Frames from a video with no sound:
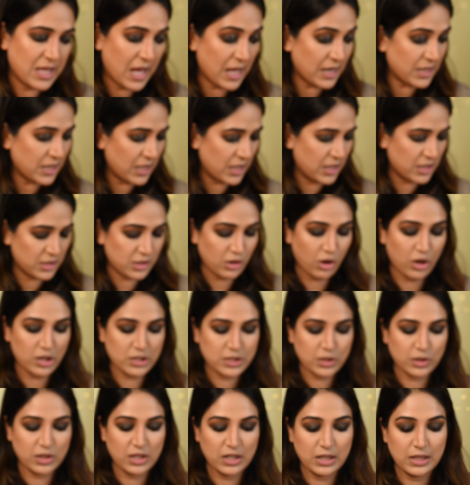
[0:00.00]
that is
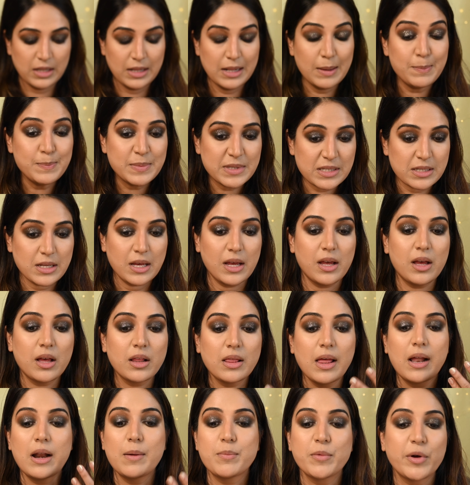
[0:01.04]
also the lipstick
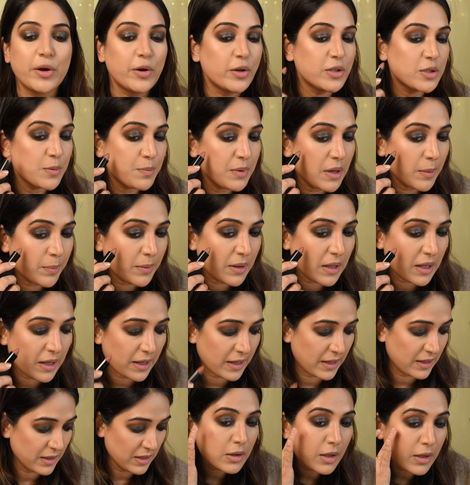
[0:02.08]
that I'm going to be
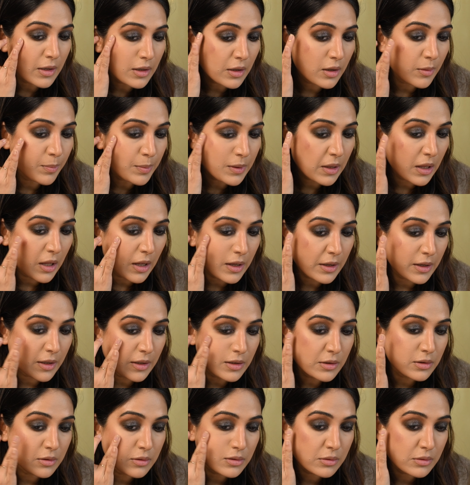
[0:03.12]
applying. Then apply it.